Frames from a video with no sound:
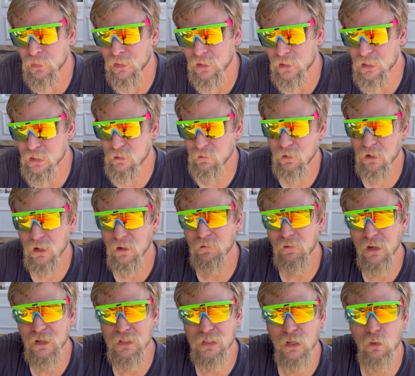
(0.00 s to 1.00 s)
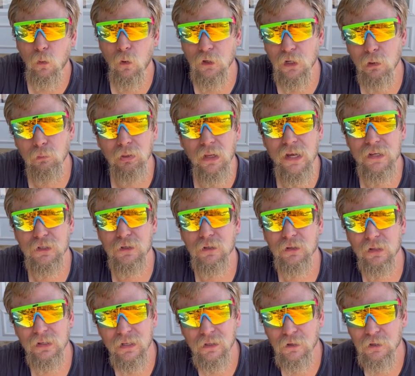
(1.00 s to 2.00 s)
this very fancy walnut blaster at
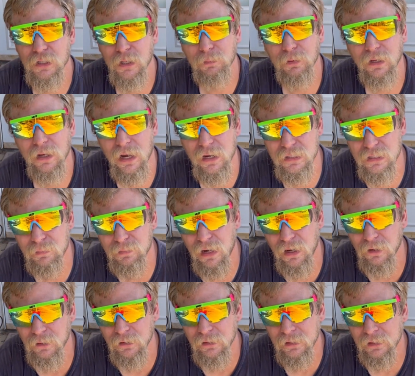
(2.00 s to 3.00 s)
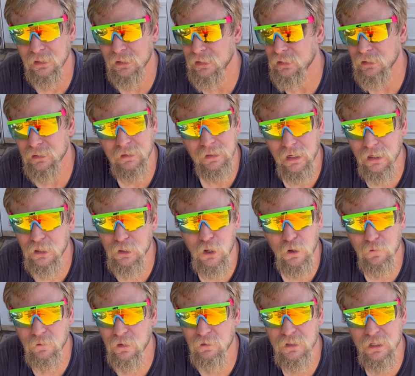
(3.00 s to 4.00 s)
the dealership that cost about, I don't
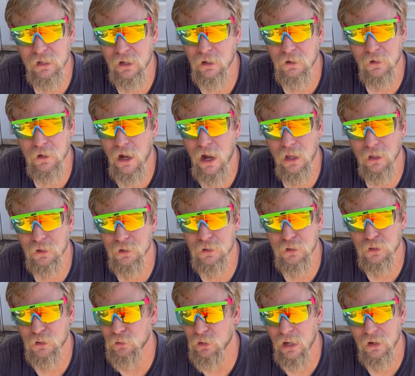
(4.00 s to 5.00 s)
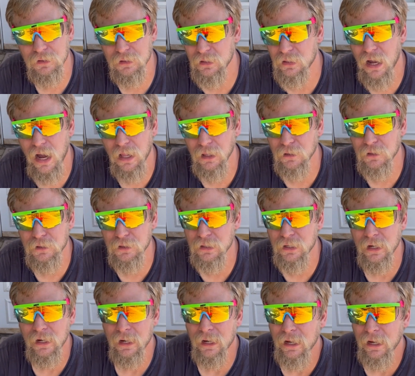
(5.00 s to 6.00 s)
know, $1,500,
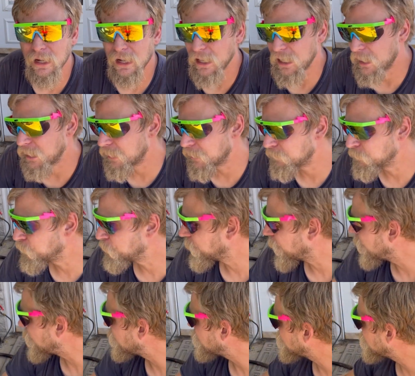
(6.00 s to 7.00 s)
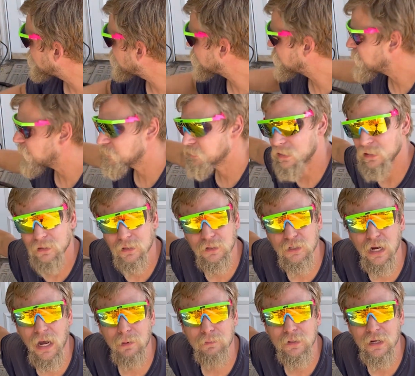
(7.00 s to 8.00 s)
$2,000. And this does get the
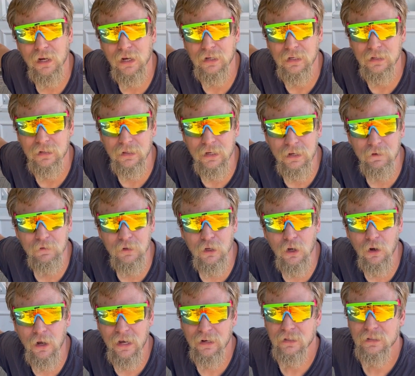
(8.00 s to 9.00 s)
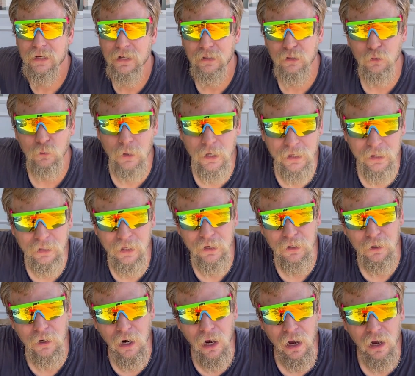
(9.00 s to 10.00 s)
job done, even though I had to take the
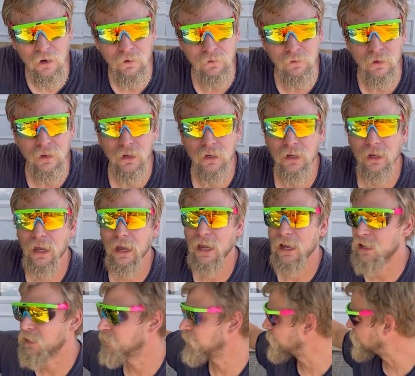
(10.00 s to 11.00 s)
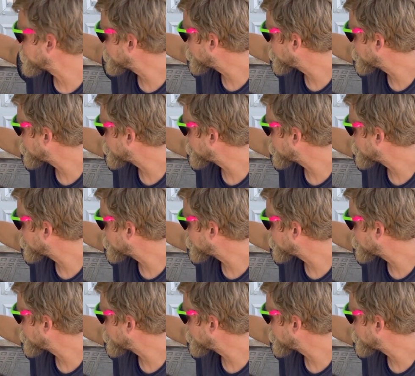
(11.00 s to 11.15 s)
regulator off and